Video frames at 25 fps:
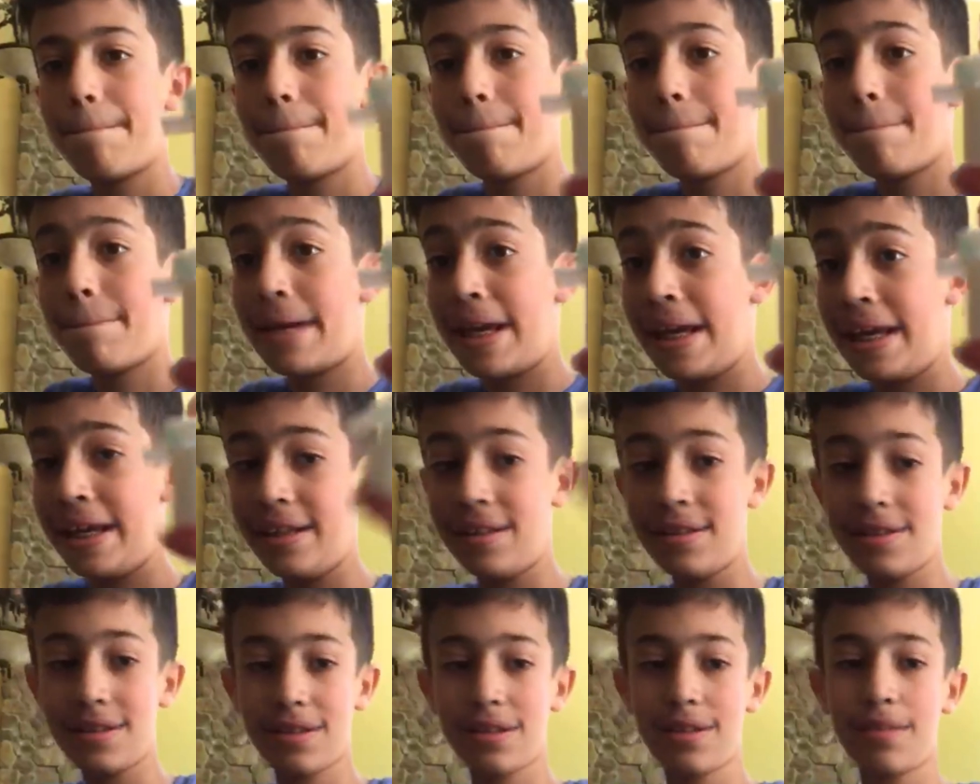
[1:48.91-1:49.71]

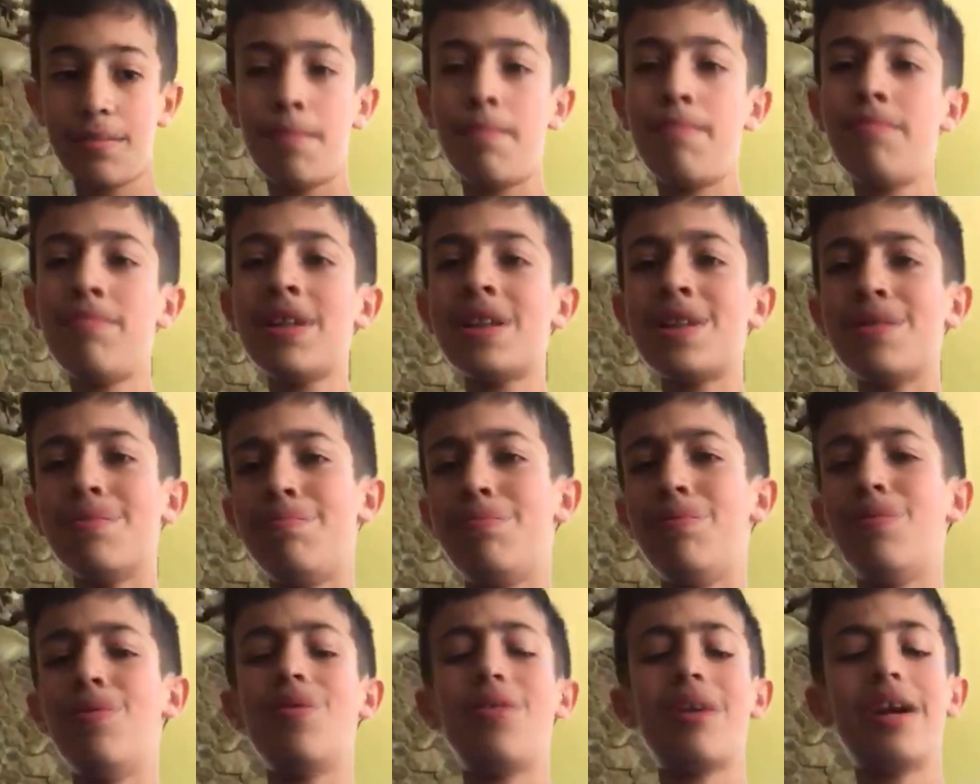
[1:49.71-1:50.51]
paint. It's
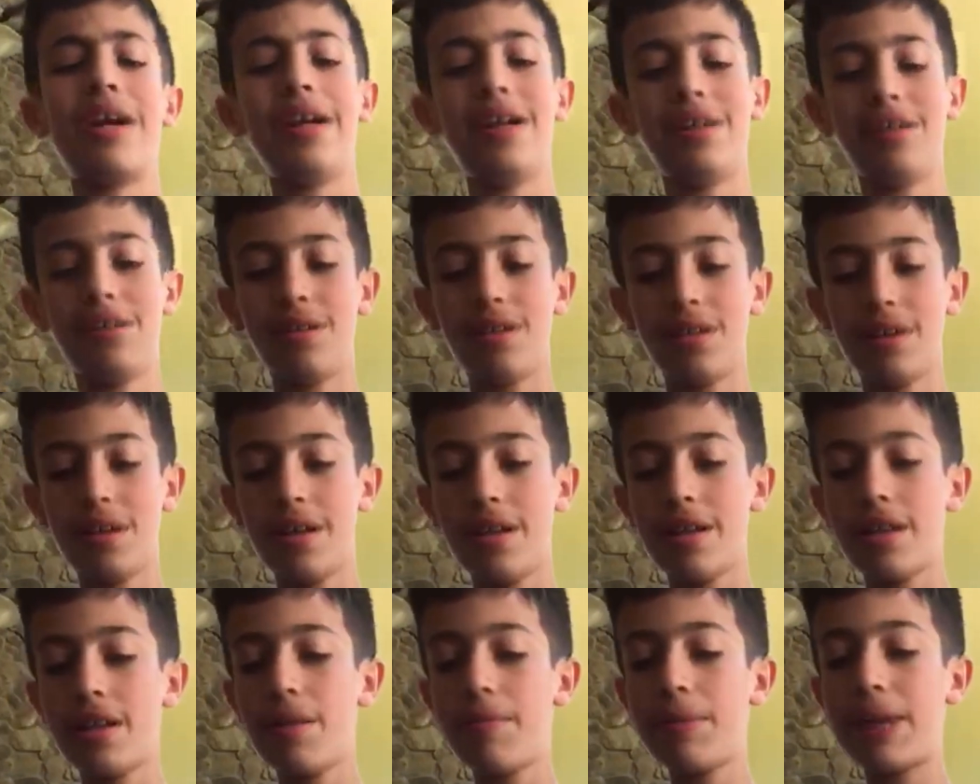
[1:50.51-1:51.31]
boring.
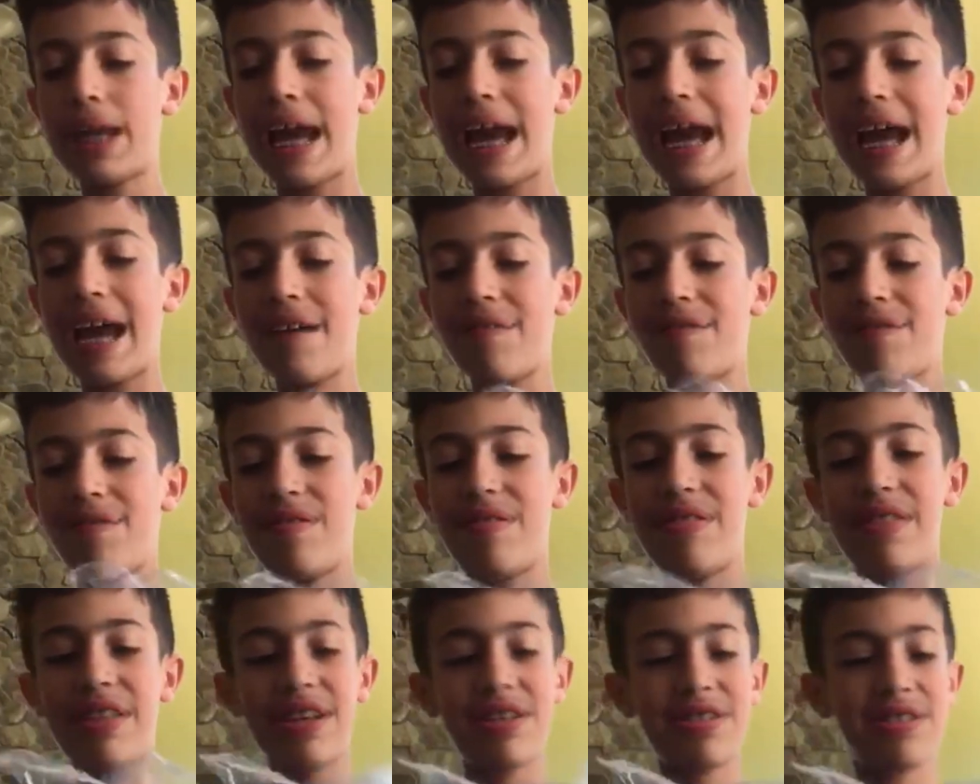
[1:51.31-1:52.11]
Then we have
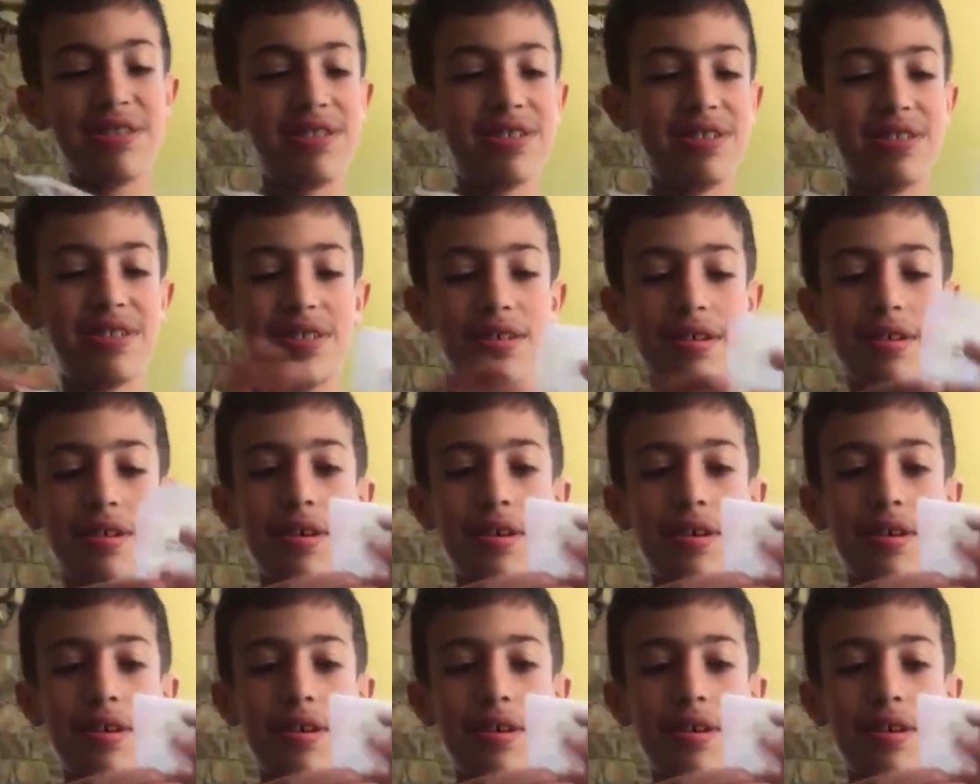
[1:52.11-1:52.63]
this